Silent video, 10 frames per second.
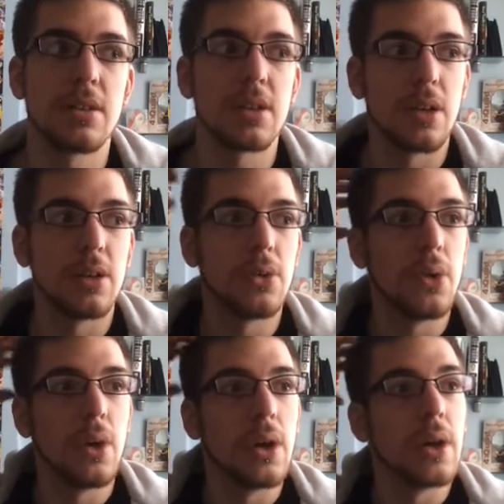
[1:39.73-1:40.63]
So
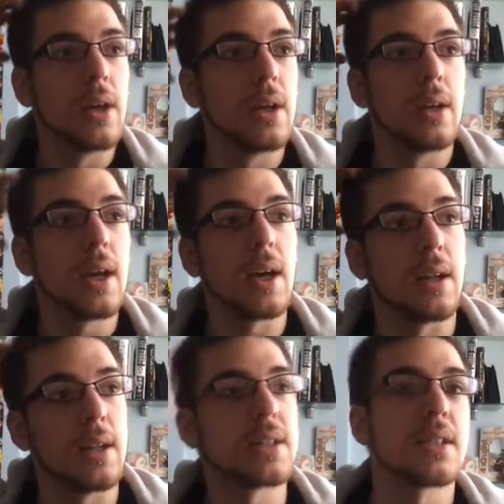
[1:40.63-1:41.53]
yeah,
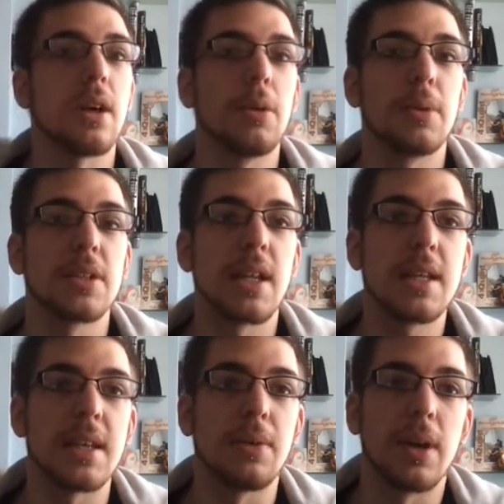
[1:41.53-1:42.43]
let's hope it
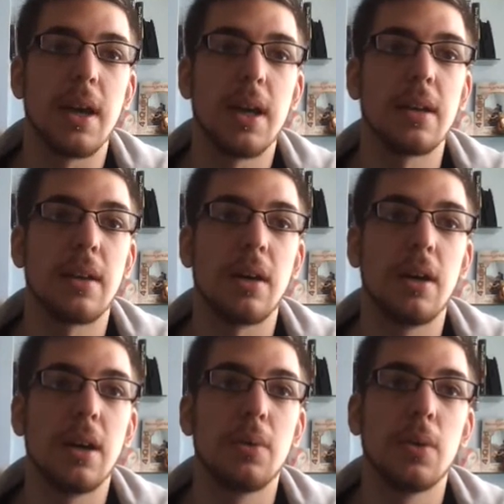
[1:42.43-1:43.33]
stays that way, and
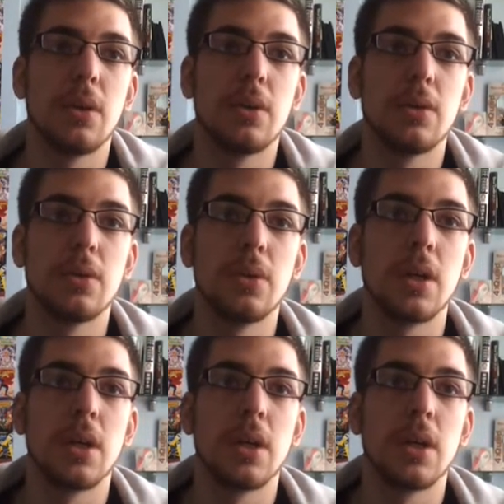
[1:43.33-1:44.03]
I will